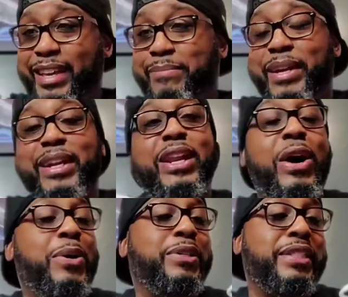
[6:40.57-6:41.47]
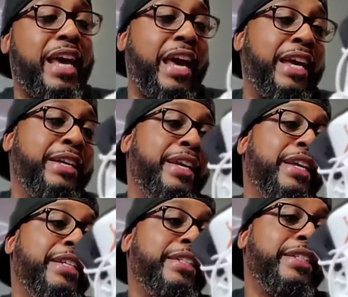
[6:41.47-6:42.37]
Been a long time
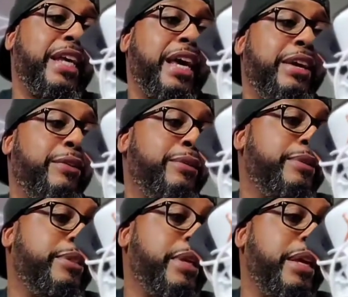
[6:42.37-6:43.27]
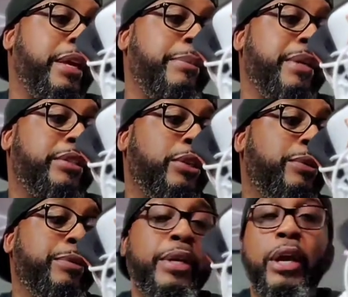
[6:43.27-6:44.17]
since I hit on Hibbett. So,
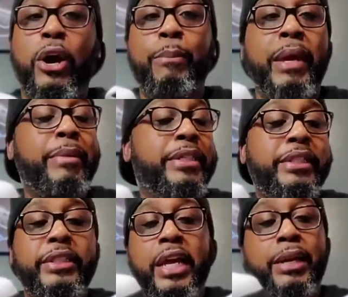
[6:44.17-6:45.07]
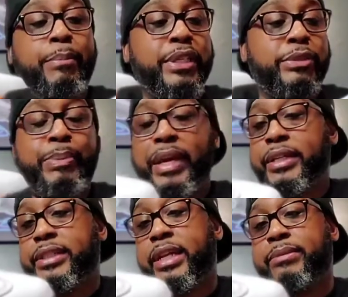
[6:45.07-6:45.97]
or maybe they just had a bunch of
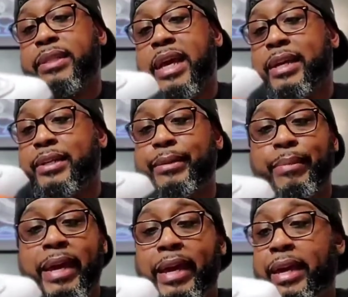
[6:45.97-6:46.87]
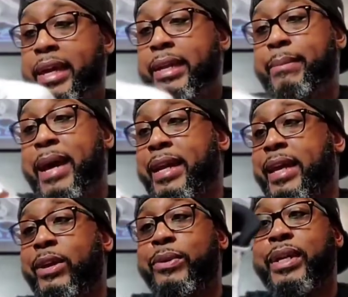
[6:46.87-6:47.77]
pairs and they was like, look, man, anybody
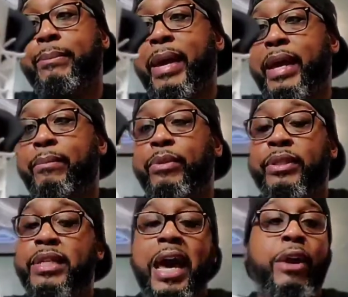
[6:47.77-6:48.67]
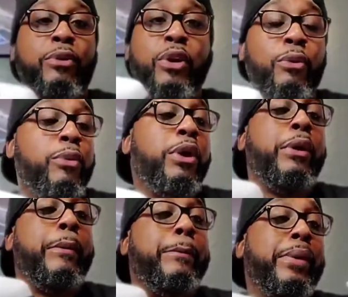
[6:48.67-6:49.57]
hit on these bad boys. I don't know.
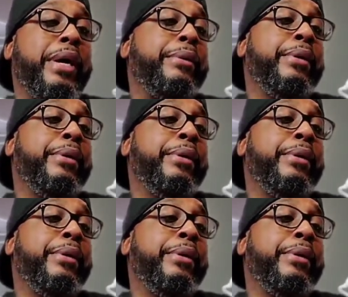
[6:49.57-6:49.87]
But